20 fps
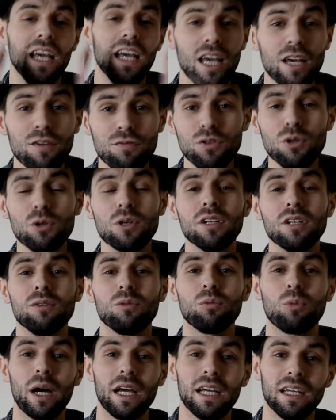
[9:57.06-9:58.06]
if you
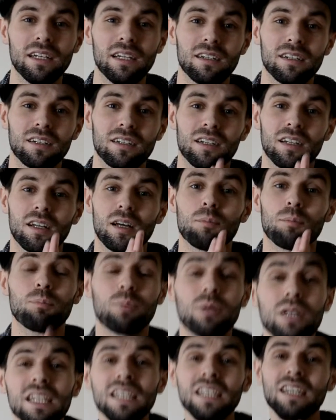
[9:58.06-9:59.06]
can wait,
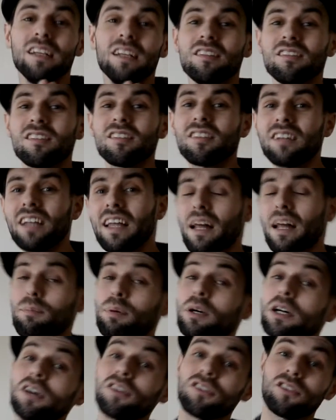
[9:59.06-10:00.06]
please just let that
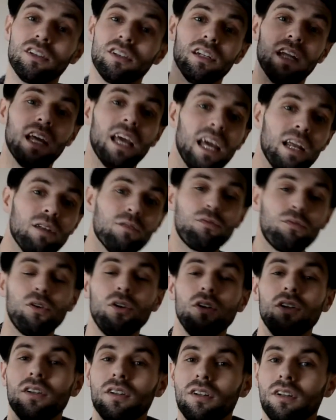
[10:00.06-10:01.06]
person in
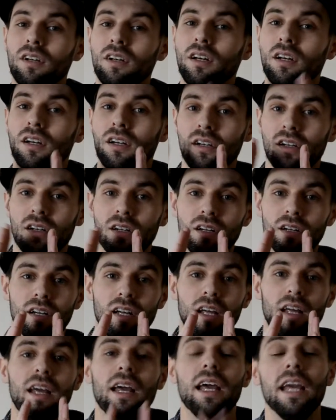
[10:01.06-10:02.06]
front
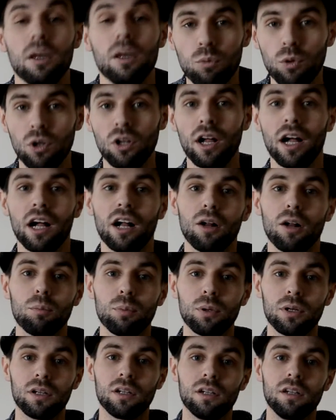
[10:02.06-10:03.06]
it will help,